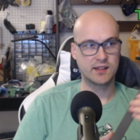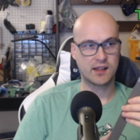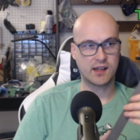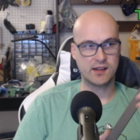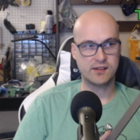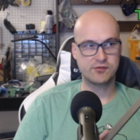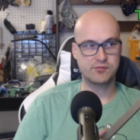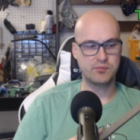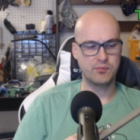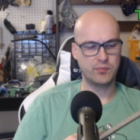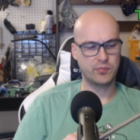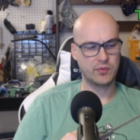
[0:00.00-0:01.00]
kind of
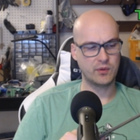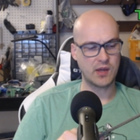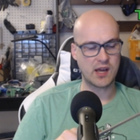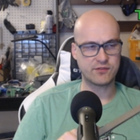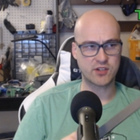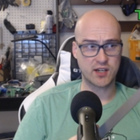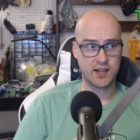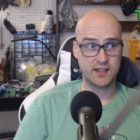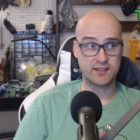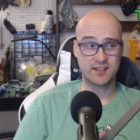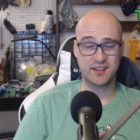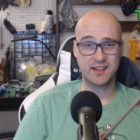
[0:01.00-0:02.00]
after
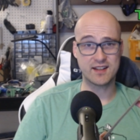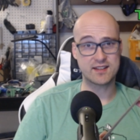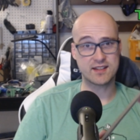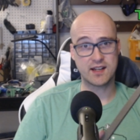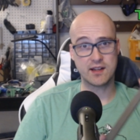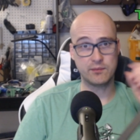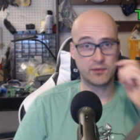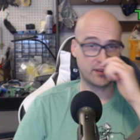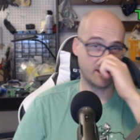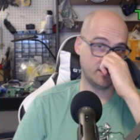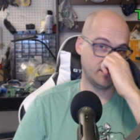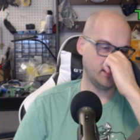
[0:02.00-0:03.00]
hits a lot of times
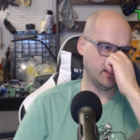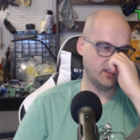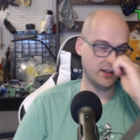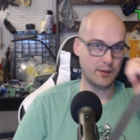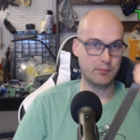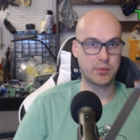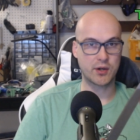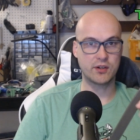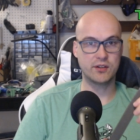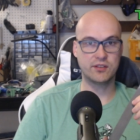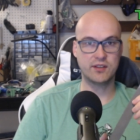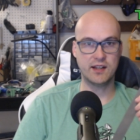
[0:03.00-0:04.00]
things you get
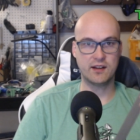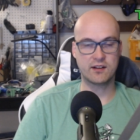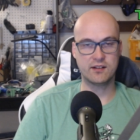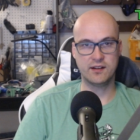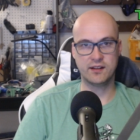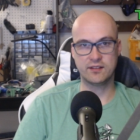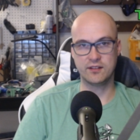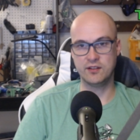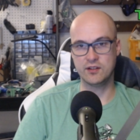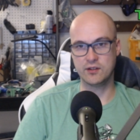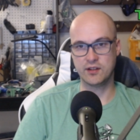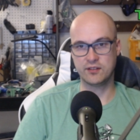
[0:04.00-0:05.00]
burrs that aren't
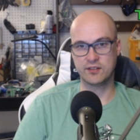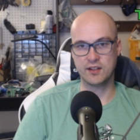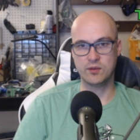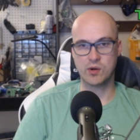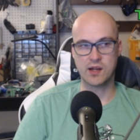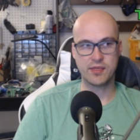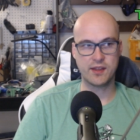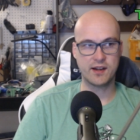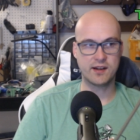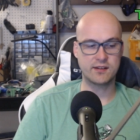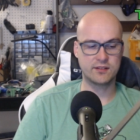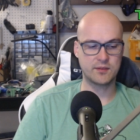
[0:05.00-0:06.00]
you don't necessarily want
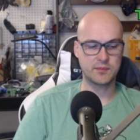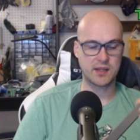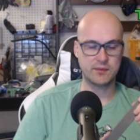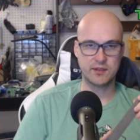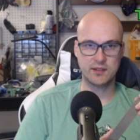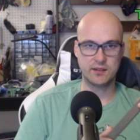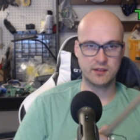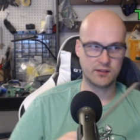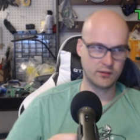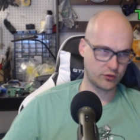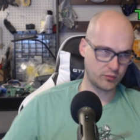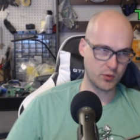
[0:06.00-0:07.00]
there sometimes you
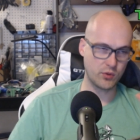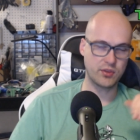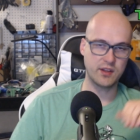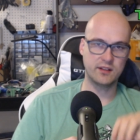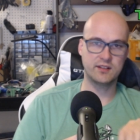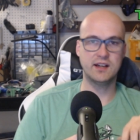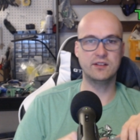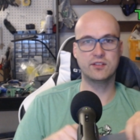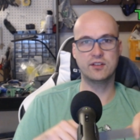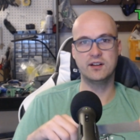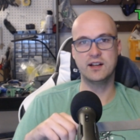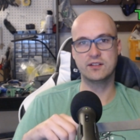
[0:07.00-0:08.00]
smooth things out
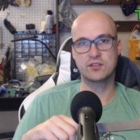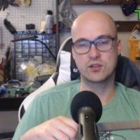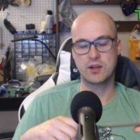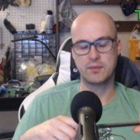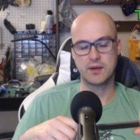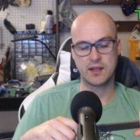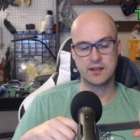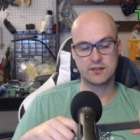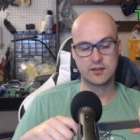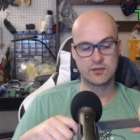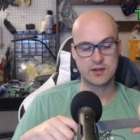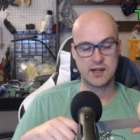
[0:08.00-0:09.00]
so you're not scraping
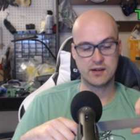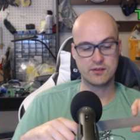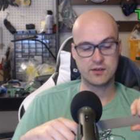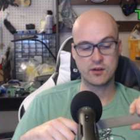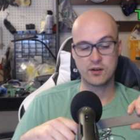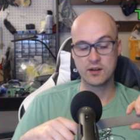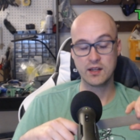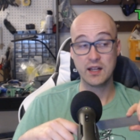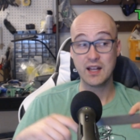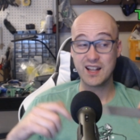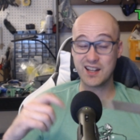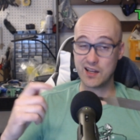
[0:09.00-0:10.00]
against the ground or
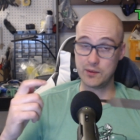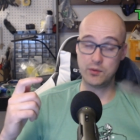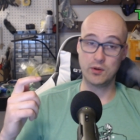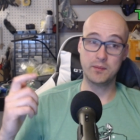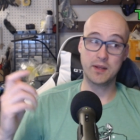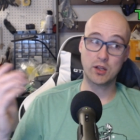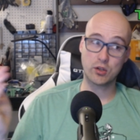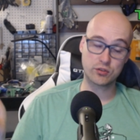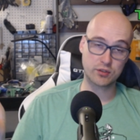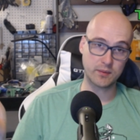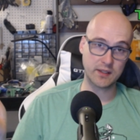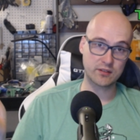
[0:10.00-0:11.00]
maybe you want to be
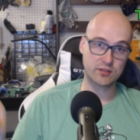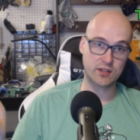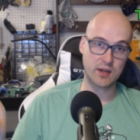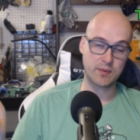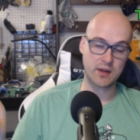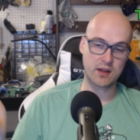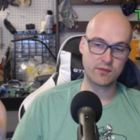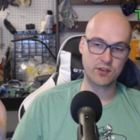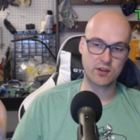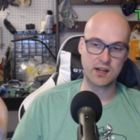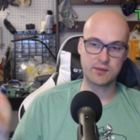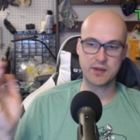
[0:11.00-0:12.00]
closer to being scraping off the
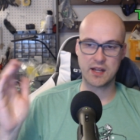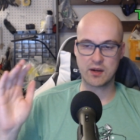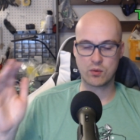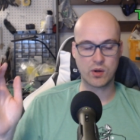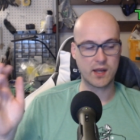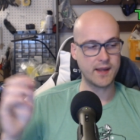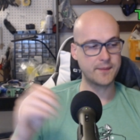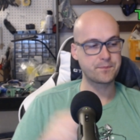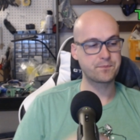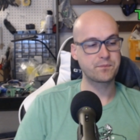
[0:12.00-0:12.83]
ground but not quite